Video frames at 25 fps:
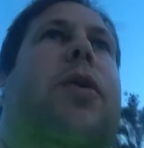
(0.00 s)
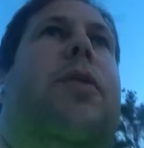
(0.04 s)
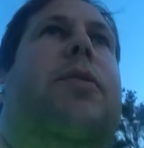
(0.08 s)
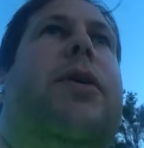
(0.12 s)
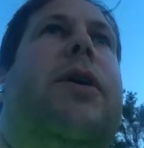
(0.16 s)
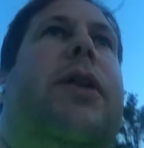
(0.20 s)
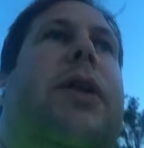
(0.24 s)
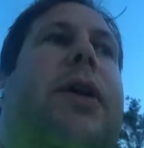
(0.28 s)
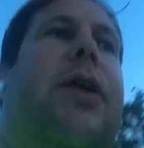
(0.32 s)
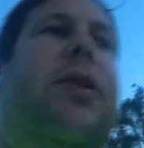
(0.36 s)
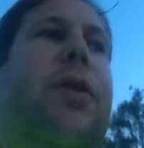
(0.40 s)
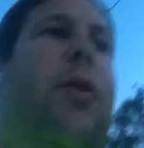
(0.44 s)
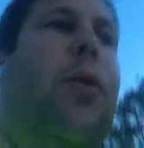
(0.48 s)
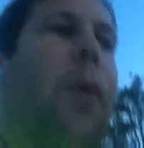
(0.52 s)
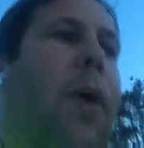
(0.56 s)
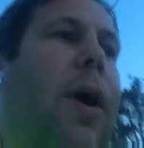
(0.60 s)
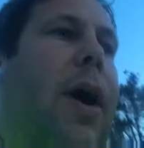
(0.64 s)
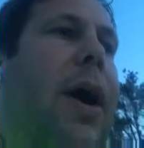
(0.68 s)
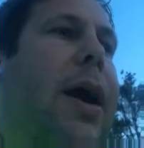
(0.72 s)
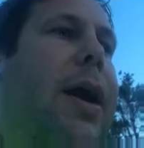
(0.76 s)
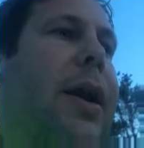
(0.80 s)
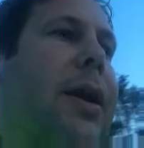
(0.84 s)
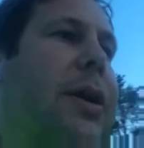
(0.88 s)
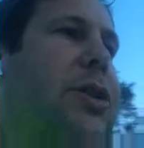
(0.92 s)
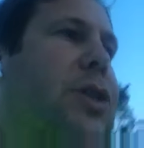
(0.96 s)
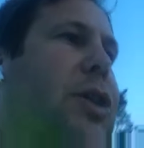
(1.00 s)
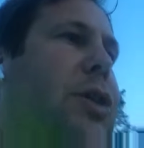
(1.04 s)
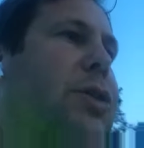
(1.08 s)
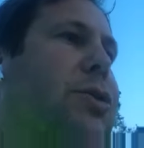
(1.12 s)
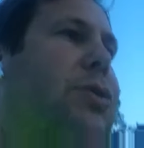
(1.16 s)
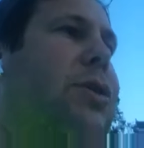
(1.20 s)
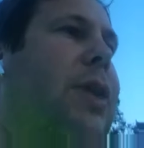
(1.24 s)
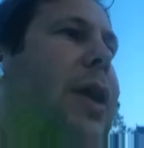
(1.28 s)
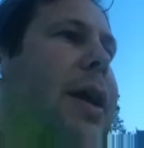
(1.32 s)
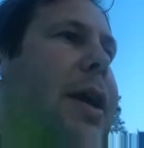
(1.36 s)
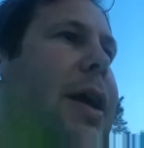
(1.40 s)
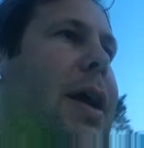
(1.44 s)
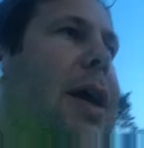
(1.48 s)
wind be the other way, and it
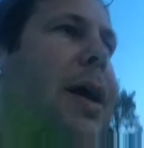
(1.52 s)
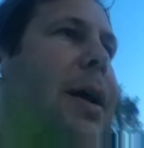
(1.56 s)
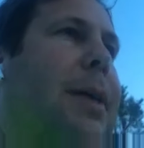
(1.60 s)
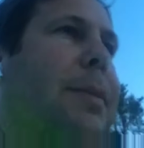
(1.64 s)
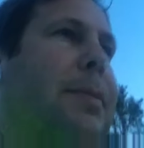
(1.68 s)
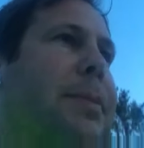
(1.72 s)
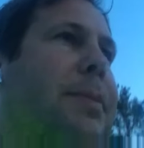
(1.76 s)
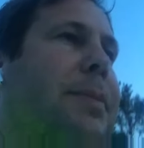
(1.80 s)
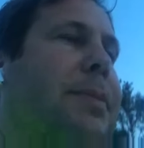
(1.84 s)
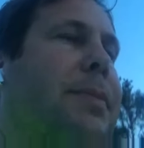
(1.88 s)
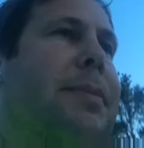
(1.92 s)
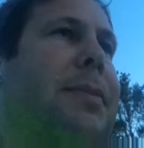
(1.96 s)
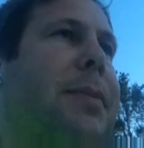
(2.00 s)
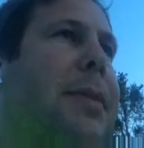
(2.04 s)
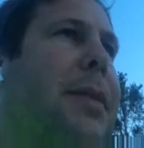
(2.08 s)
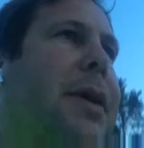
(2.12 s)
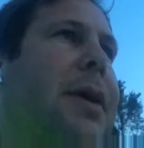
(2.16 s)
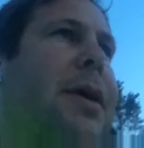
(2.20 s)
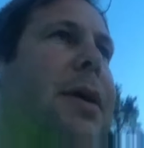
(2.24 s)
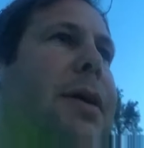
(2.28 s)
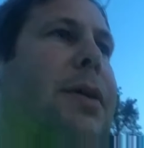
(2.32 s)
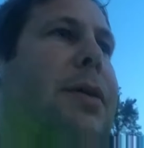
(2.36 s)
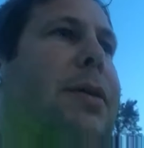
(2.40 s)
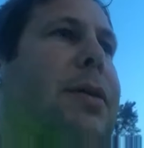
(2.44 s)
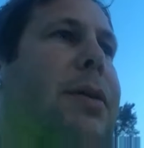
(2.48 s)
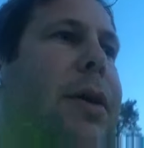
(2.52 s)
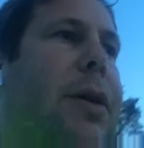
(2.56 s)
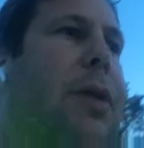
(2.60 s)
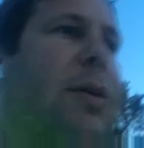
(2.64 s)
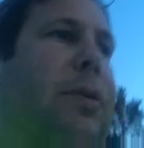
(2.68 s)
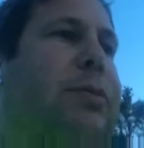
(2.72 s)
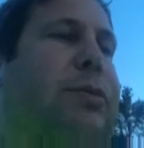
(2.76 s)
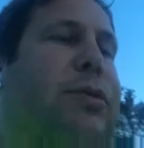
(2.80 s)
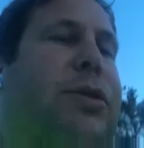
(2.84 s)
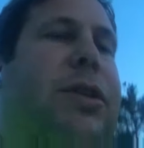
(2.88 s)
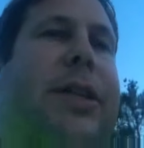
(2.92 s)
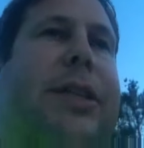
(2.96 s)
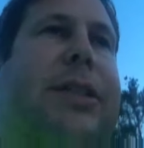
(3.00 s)
shows like I'm,
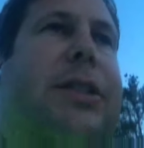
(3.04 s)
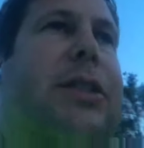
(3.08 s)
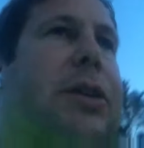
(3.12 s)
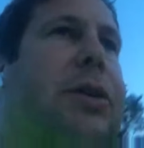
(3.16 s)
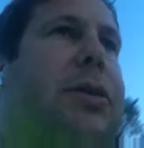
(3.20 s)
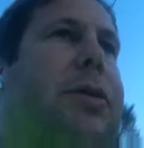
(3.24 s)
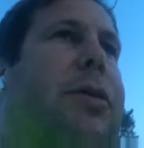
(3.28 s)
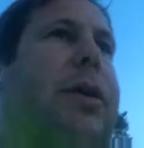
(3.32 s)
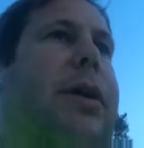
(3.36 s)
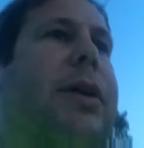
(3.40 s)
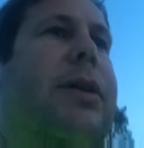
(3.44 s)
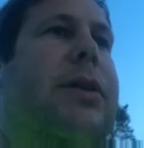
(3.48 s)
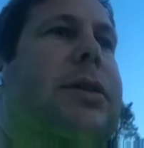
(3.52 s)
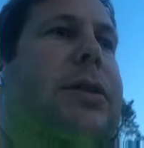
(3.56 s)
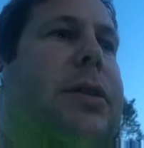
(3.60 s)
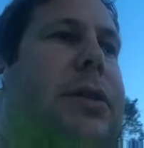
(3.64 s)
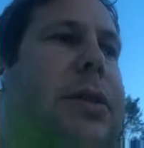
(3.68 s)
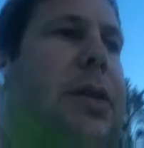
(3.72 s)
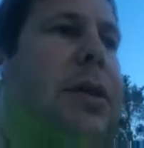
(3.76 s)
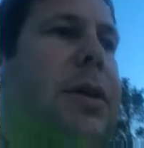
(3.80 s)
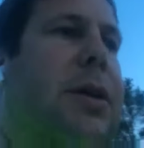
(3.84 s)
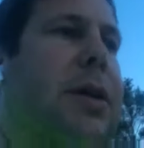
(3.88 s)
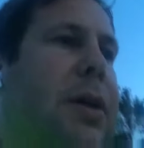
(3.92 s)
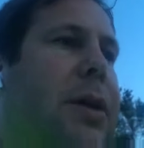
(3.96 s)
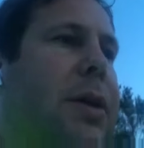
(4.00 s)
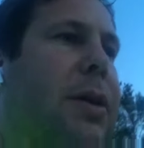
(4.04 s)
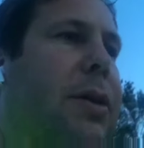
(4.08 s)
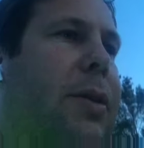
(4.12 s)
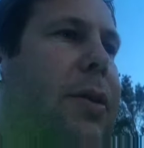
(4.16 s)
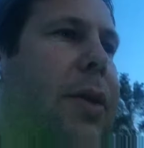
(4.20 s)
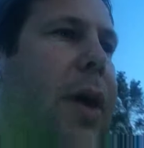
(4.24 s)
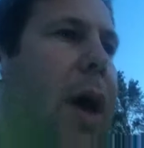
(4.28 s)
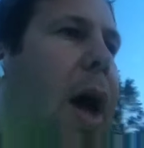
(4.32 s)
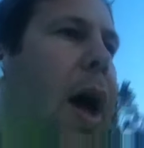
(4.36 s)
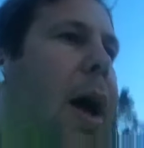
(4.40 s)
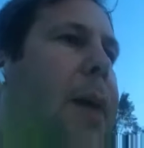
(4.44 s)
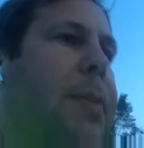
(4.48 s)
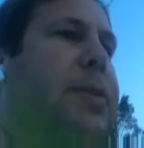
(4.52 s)
60 degrees
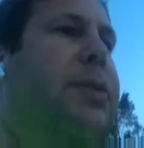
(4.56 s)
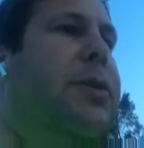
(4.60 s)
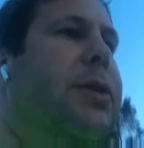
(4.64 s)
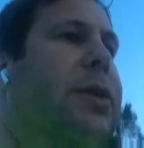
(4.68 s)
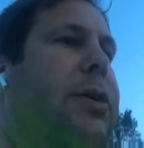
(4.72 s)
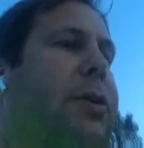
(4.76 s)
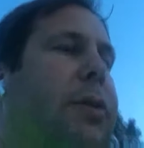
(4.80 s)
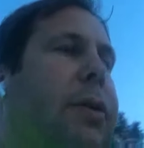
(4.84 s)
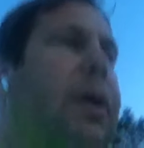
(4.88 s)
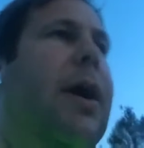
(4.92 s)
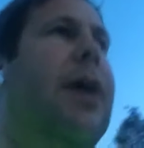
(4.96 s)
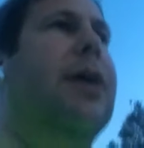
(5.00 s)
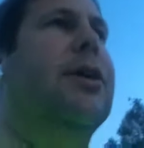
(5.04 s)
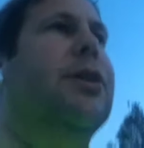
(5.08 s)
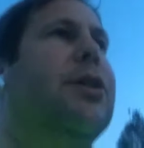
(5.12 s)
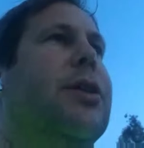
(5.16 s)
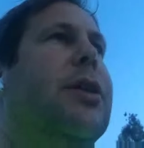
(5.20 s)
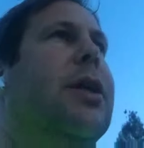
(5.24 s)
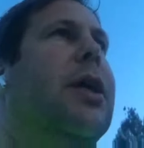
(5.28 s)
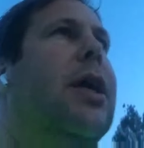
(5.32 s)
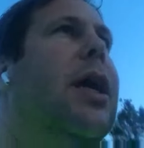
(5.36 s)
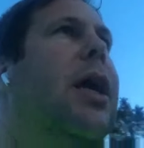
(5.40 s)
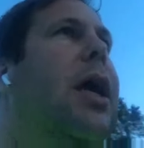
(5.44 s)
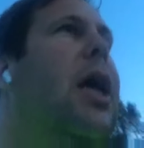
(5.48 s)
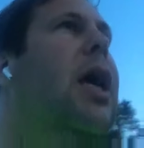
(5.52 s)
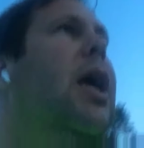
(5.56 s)
the opposite direction.